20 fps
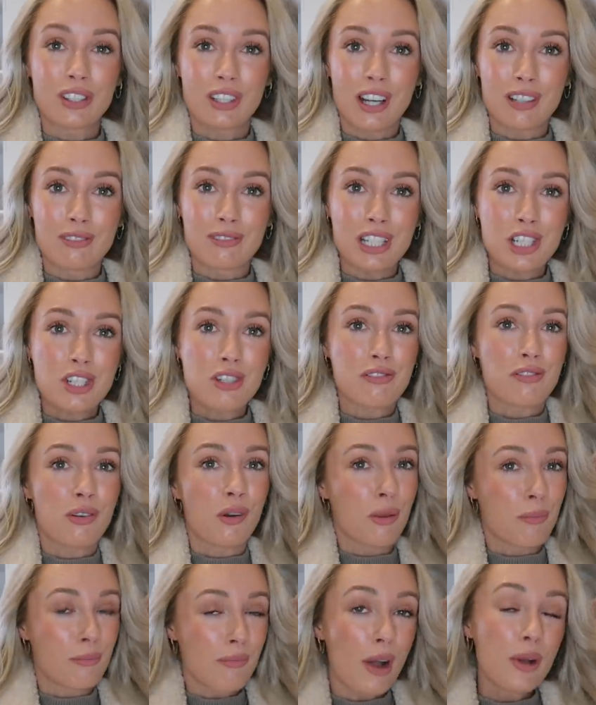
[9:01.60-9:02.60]
that I reached
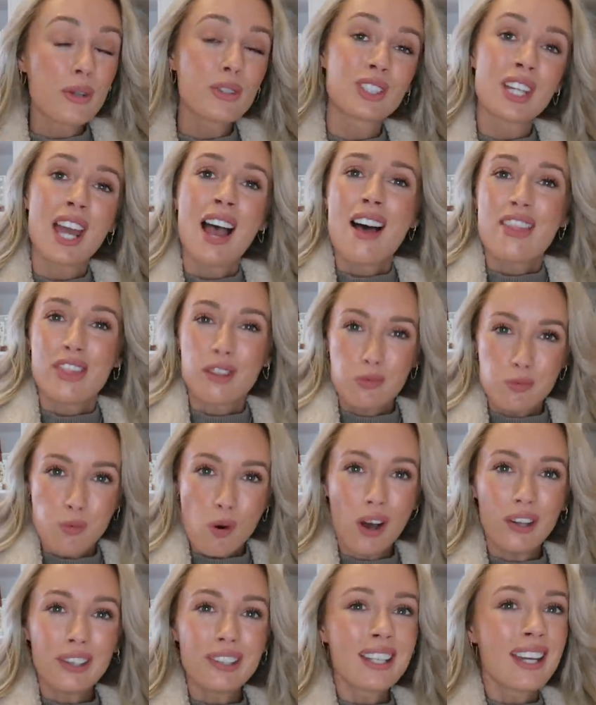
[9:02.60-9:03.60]
for the most. The
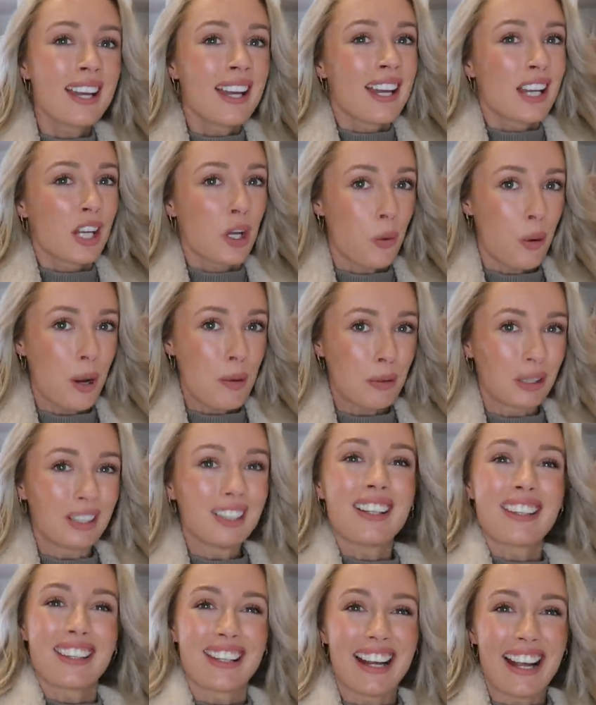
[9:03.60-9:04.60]
one
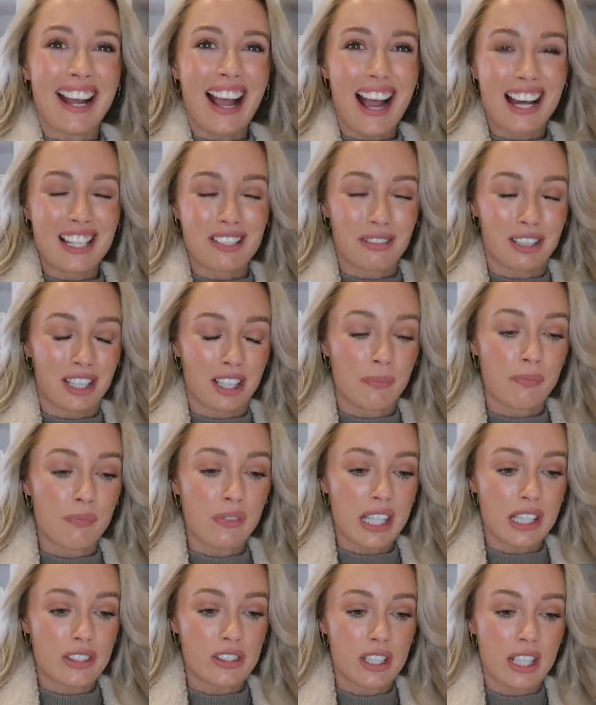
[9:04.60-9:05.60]
quibble that I had with them
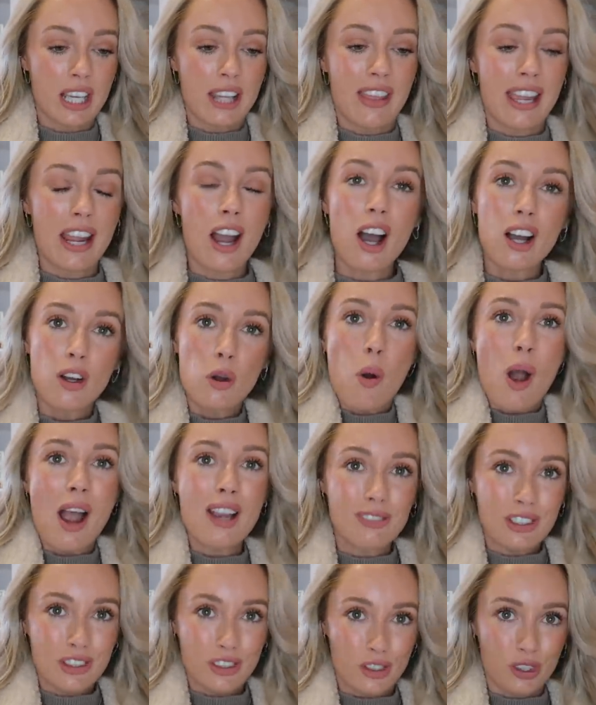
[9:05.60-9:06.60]
is that it, they are
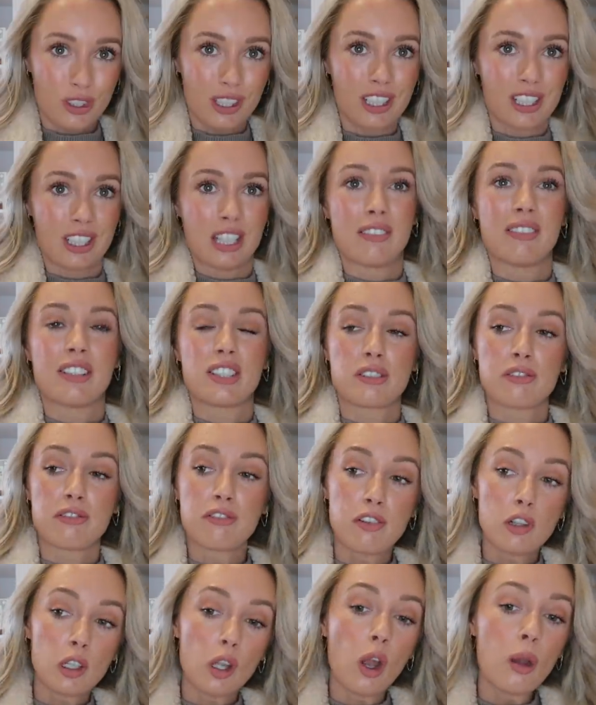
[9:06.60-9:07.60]
quite restrictive. As a
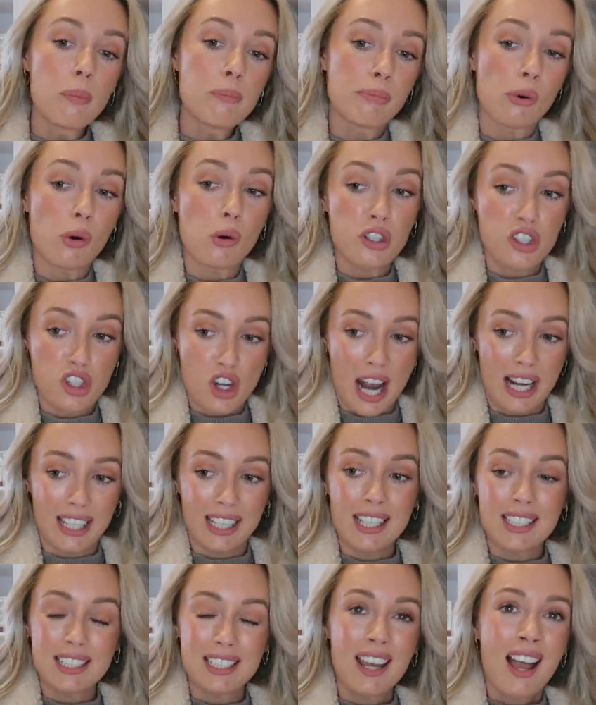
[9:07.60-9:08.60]
full-on Borg
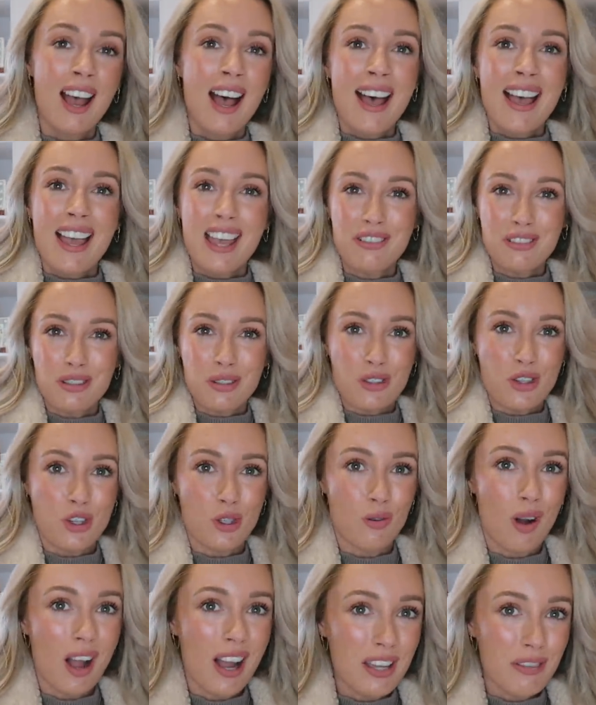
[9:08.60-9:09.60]
jacket, if you're
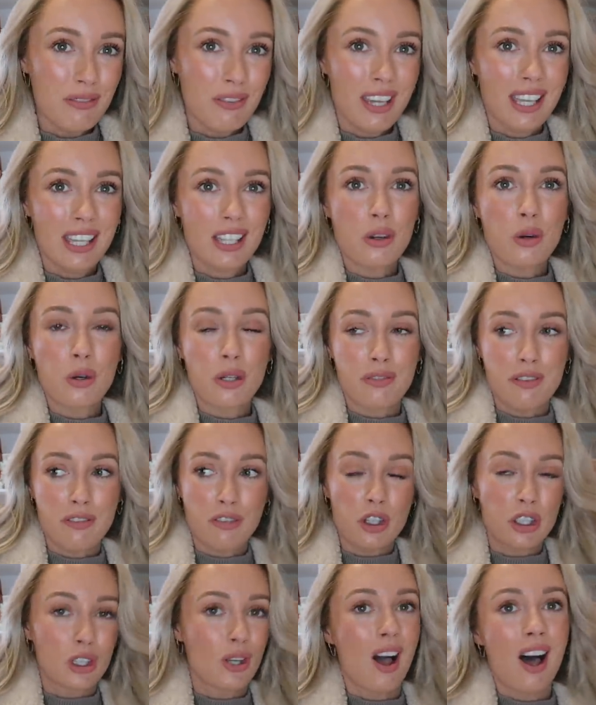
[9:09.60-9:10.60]
driving or if
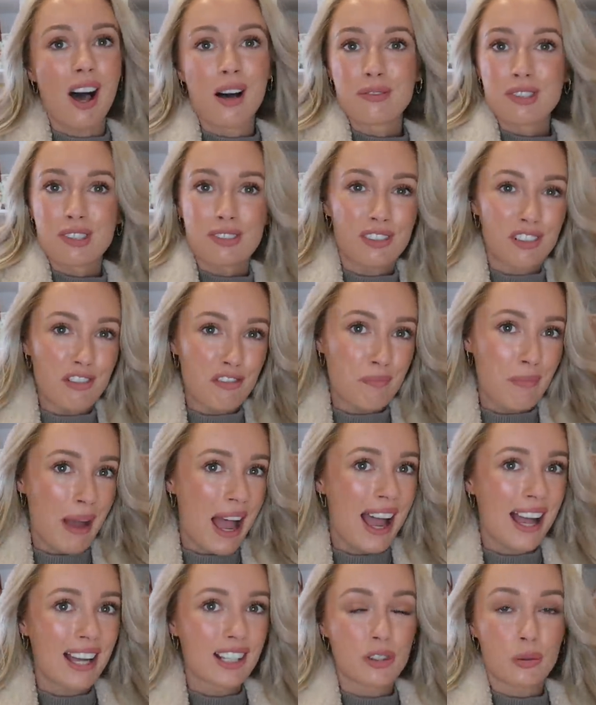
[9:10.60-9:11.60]
you've got your arms full of
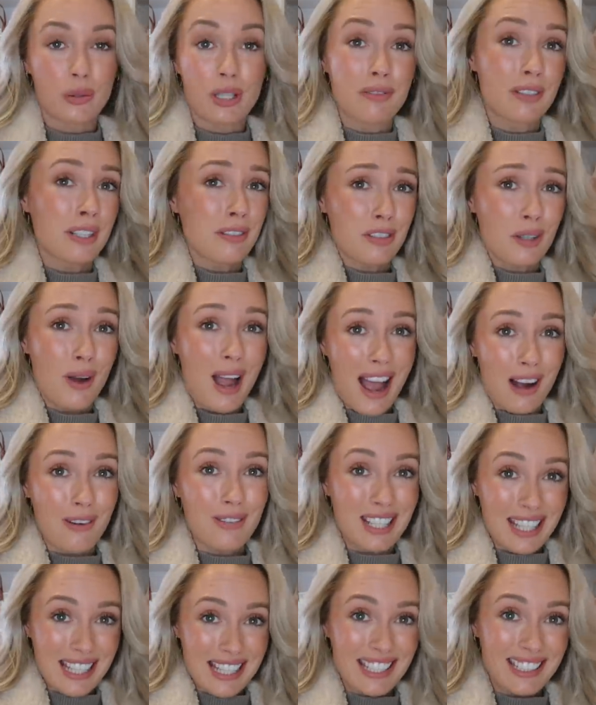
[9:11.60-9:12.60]
bags or even if you're
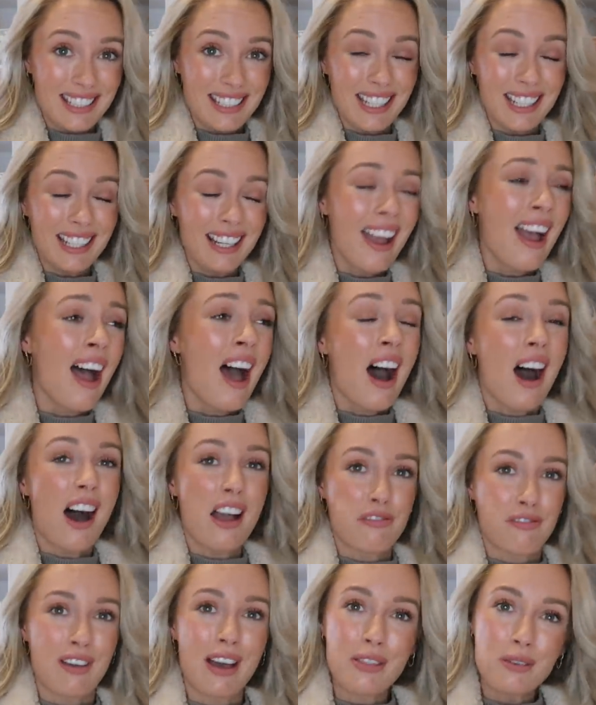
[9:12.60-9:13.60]
out eating,
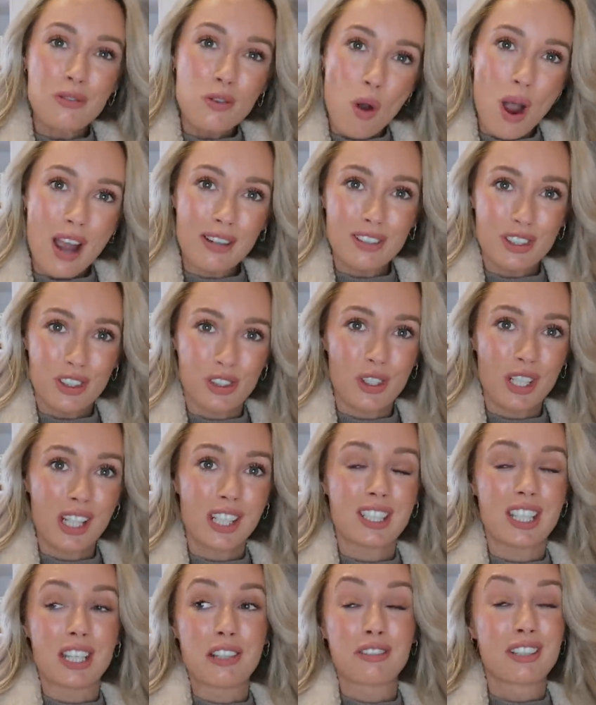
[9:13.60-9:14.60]
I found them quite
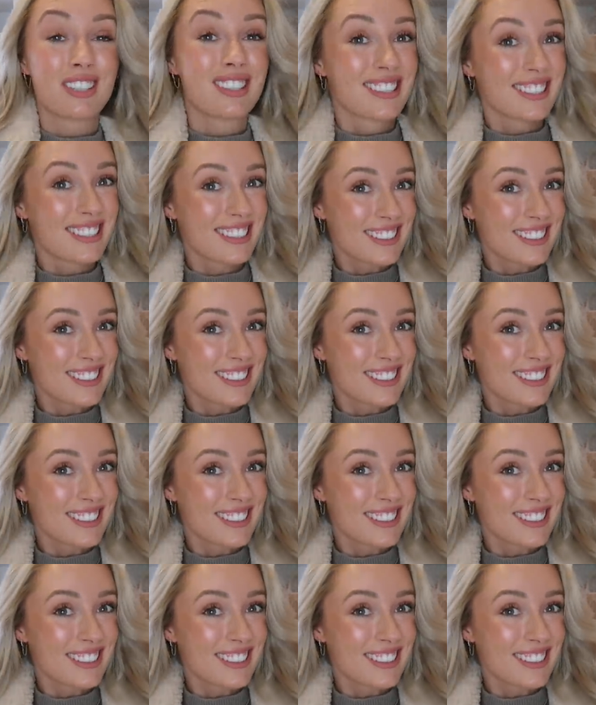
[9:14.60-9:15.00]
restrictive.